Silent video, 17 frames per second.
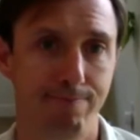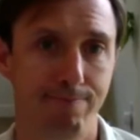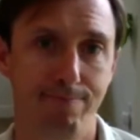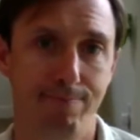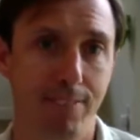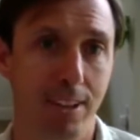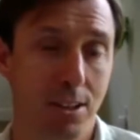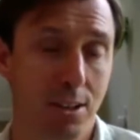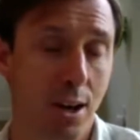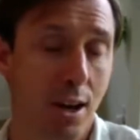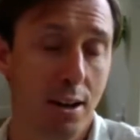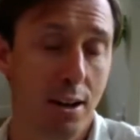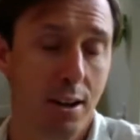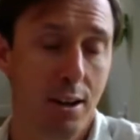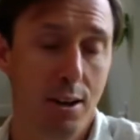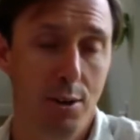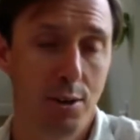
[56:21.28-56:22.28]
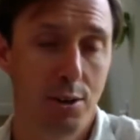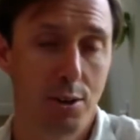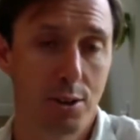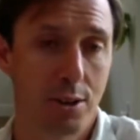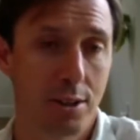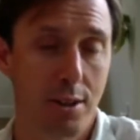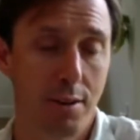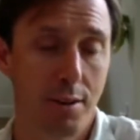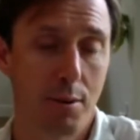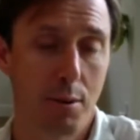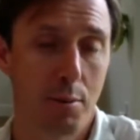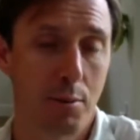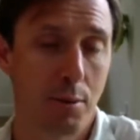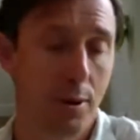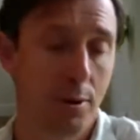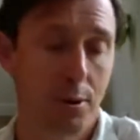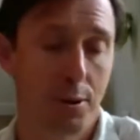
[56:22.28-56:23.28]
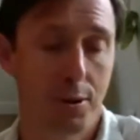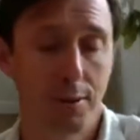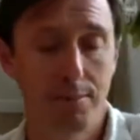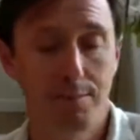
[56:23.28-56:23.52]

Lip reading: It's not it's just a different approach.